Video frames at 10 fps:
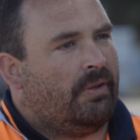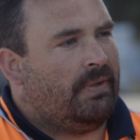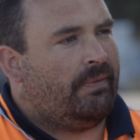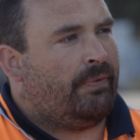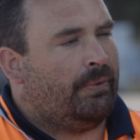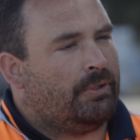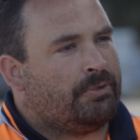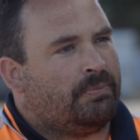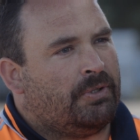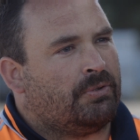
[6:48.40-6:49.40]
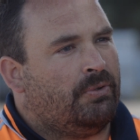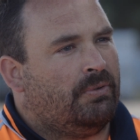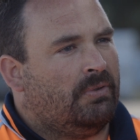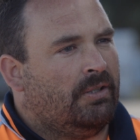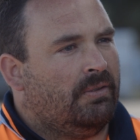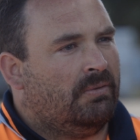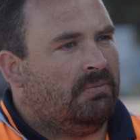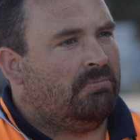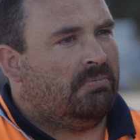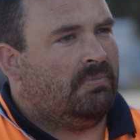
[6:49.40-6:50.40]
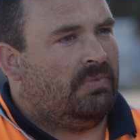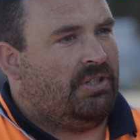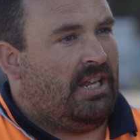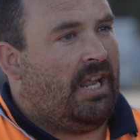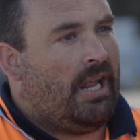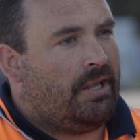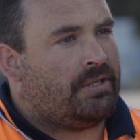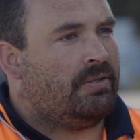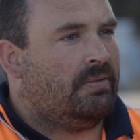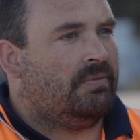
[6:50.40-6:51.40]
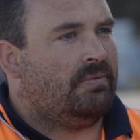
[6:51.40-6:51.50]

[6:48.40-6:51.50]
I've never felt this good in years.